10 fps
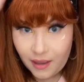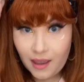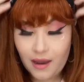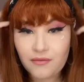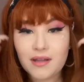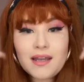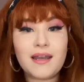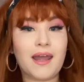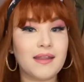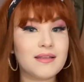I really
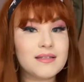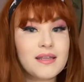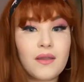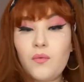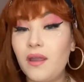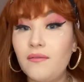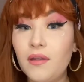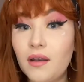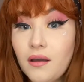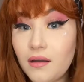like this like
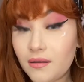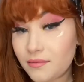wavy look.